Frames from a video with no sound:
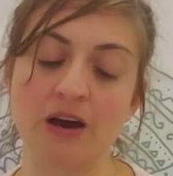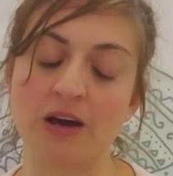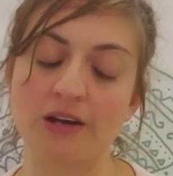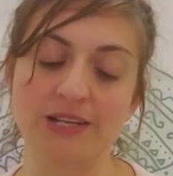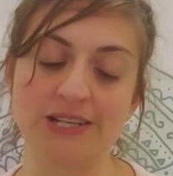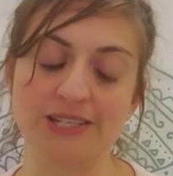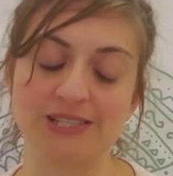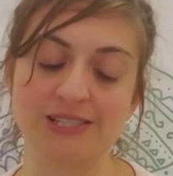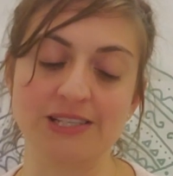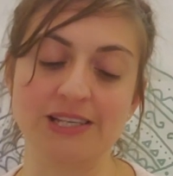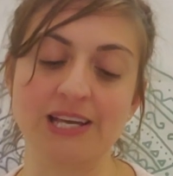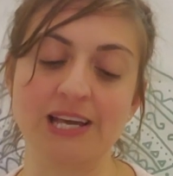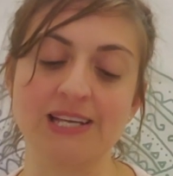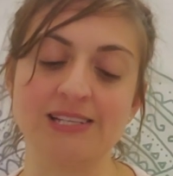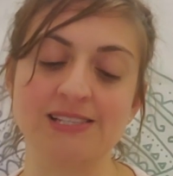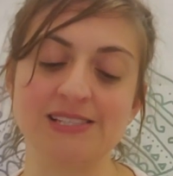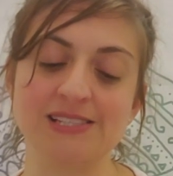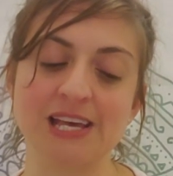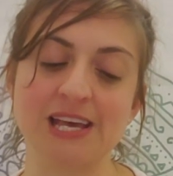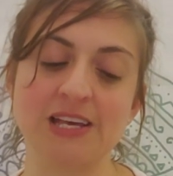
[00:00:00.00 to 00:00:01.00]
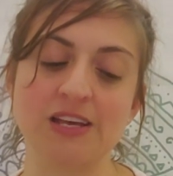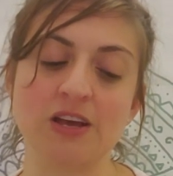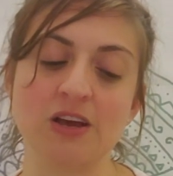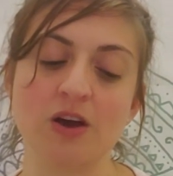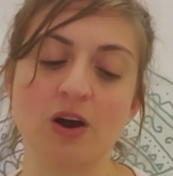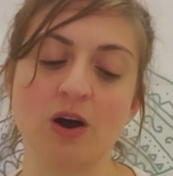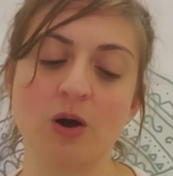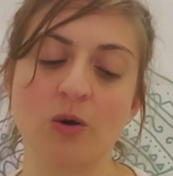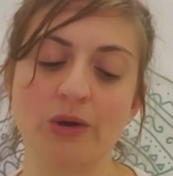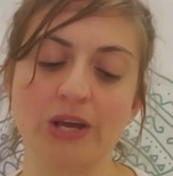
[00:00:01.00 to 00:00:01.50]
honestly and saying,
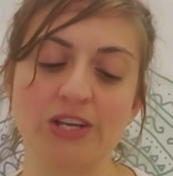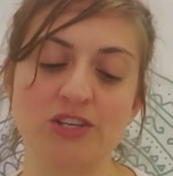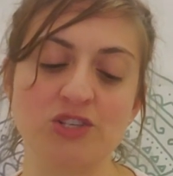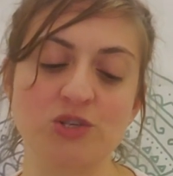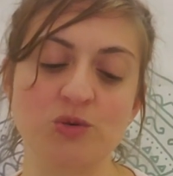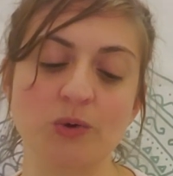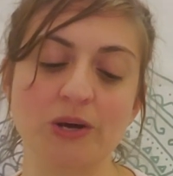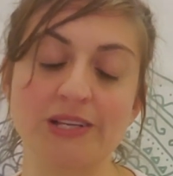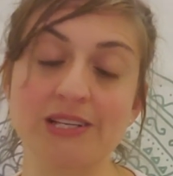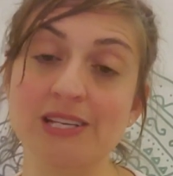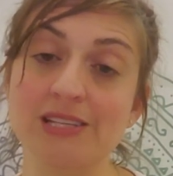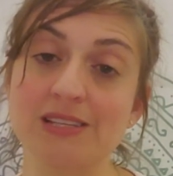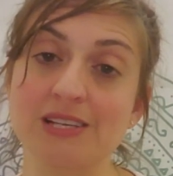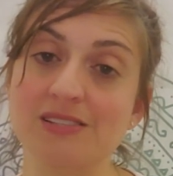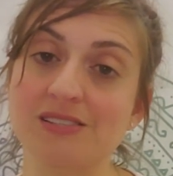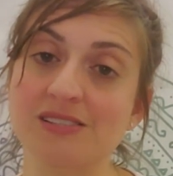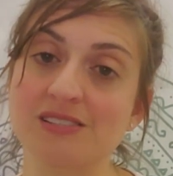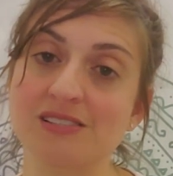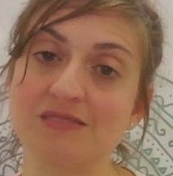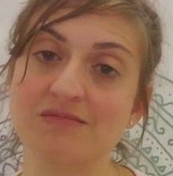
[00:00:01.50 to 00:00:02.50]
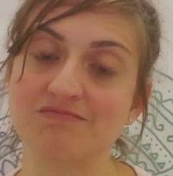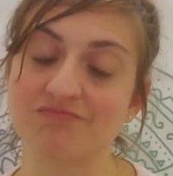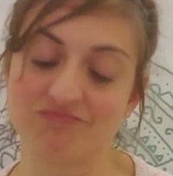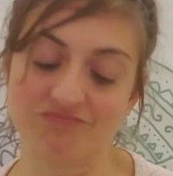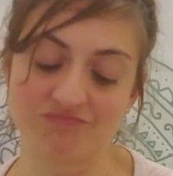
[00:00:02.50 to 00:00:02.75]
okay, do I need this?